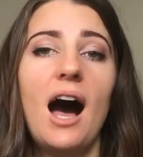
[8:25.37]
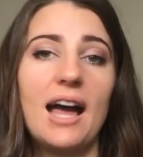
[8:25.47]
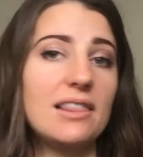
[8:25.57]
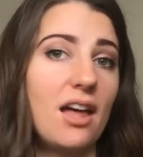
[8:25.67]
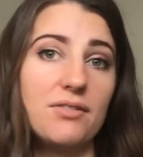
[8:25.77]

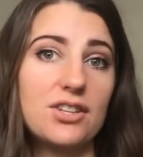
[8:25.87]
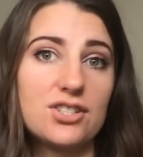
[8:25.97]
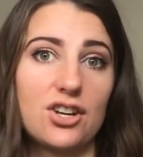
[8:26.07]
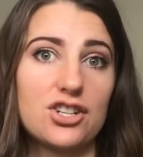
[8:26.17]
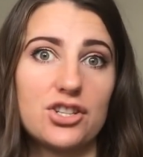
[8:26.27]
I love The
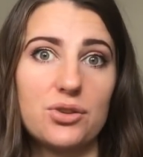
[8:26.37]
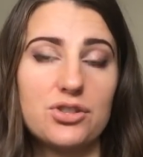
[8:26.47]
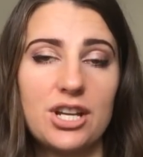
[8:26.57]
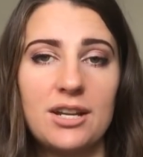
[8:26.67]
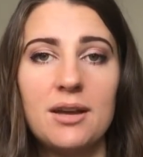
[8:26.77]
Starch
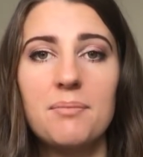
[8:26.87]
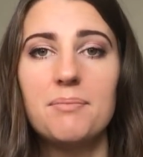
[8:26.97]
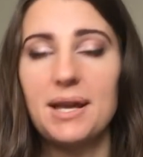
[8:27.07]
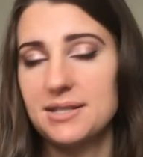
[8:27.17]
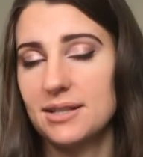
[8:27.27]
Solution.
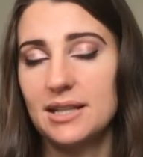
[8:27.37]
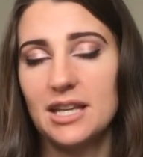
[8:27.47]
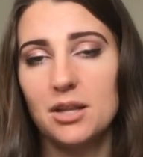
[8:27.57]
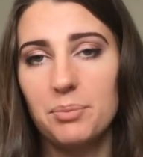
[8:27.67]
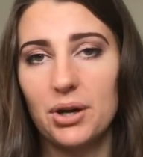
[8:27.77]
Basically,
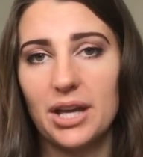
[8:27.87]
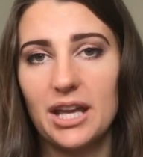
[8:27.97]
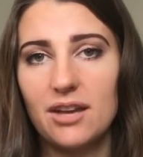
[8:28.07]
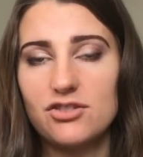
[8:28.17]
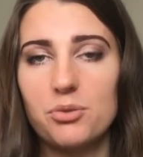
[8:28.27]
in the book,
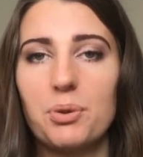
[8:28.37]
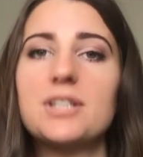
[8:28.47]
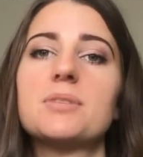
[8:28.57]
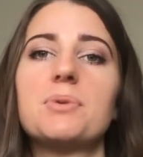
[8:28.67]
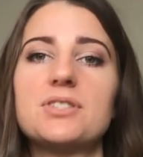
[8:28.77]
he gives you
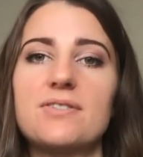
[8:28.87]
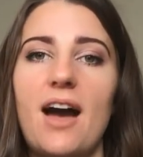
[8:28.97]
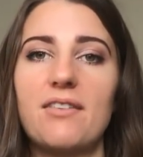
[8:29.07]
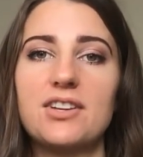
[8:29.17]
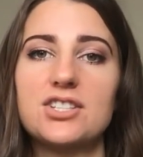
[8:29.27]
principles of
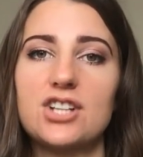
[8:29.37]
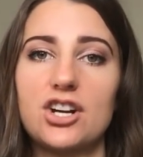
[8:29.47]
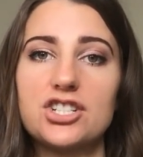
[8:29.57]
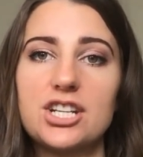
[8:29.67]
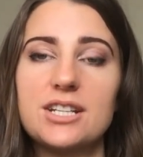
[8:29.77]
having
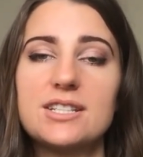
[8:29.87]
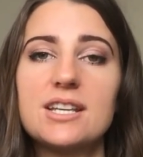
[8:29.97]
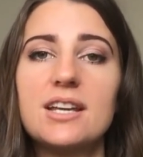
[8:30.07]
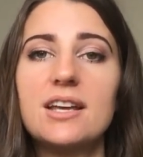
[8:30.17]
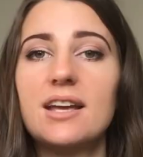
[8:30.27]

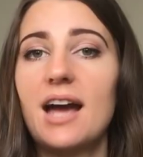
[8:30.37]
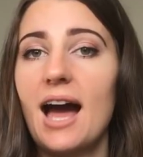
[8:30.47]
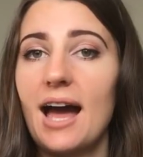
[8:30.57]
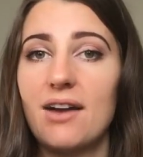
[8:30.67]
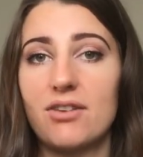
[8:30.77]
starches
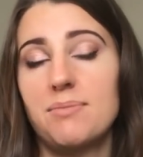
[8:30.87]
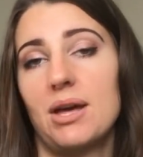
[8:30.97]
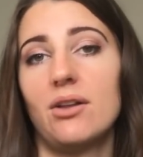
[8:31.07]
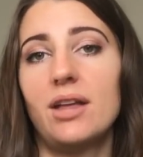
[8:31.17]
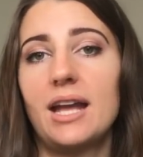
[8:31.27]
at every
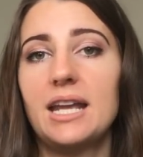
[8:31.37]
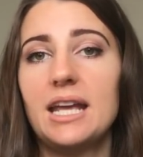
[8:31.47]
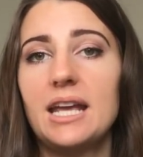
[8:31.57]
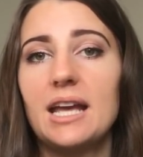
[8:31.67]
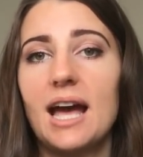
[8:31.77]
meal. And
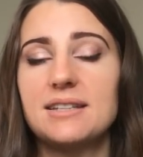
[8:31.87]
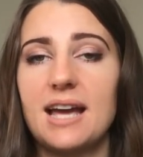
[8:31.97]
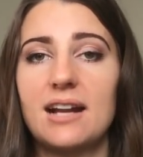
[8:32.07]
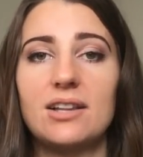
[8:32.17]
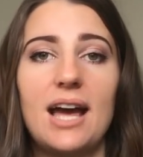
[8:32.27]
he has
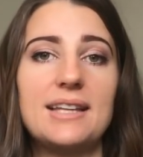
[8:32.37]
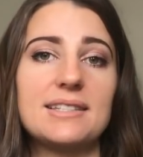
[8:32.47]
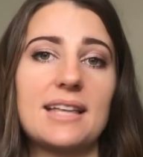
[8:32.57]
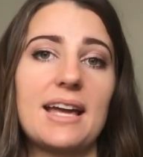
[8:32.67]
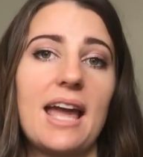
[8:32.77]

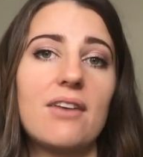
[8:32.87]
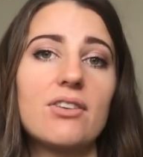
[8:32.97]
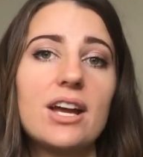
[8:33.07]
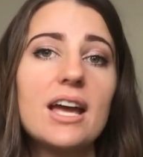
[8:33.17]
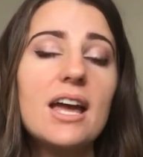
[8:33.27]
analyzed like
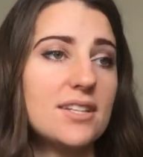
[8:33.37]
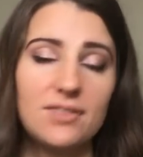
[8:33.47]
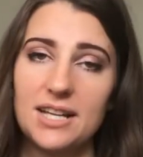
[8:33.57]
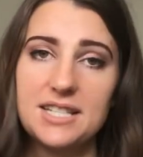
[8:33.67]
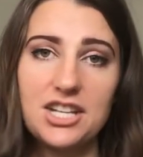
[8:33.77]
every
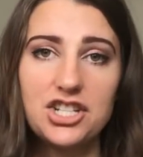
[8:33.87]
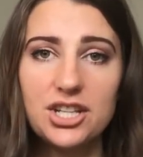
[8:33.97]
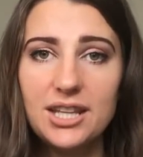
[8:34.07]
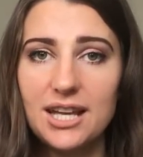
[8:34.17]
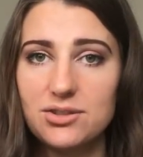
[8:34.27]

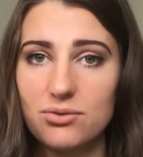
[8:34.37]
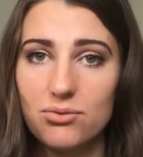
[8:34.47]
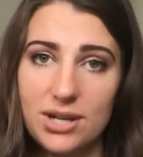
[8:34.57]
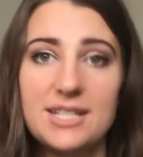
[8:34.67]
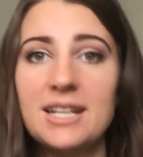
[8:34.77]
civilization that's
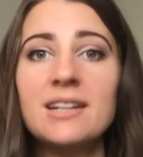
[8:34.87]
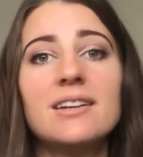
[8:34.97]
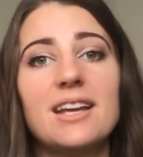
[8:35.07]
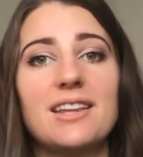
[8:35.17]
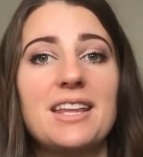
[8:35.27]

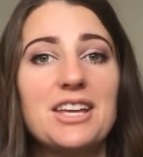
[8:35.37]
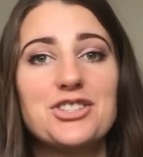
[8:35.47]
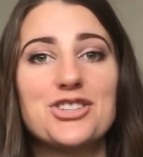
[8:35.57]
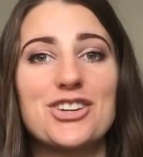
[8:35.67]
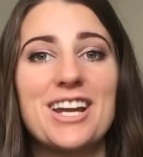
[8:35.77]
risen in
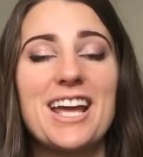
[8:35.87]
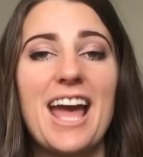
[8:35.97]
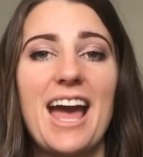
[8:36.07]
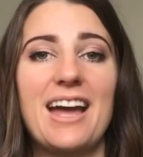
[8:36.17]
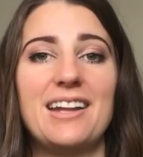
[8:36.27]
history
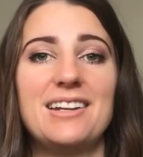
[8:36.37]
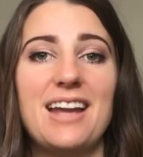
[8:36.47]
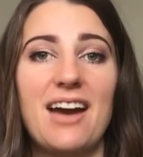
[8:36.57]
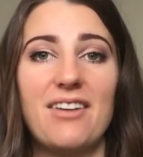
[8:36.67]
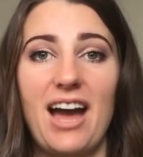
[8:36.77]
and
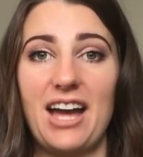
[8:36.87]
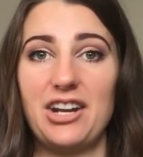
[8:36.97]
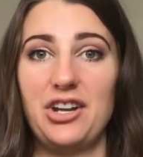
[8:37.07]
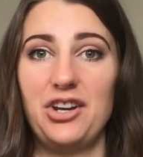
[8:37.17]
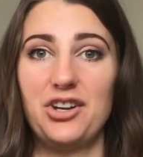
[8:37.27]
have
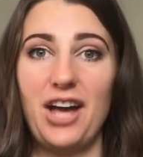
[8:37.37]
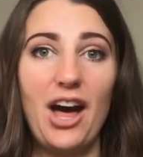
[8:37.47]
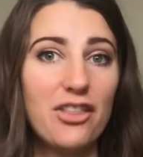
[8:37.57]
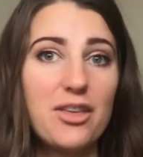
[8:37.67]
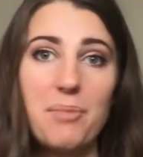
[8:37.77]
had
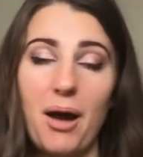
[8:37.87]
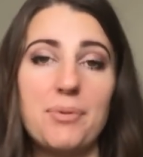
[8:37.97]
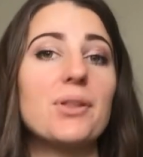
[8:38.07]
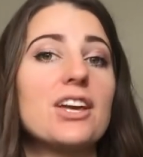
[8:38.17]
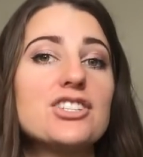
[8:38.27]
healthy
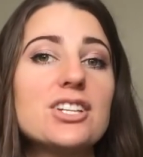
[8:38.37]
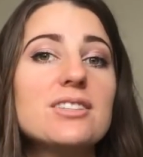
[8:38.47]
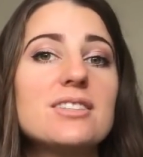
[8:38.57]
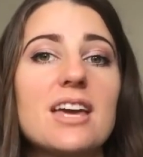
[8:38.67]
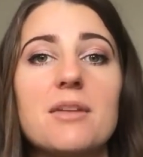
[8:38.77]

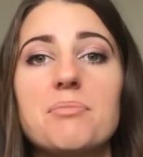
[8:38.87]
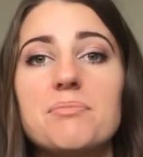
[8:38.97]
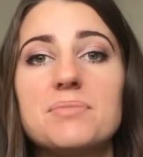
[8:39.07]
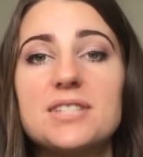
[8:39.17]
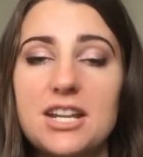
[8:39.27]
populations. They
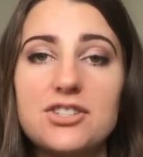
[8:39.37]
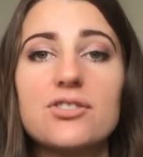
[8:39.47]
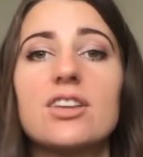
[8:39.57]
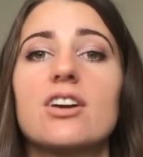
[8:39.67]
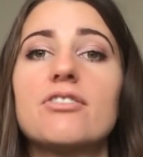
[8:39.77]

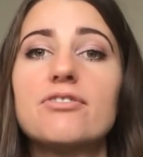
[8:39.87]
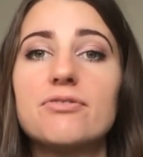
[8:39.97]
center their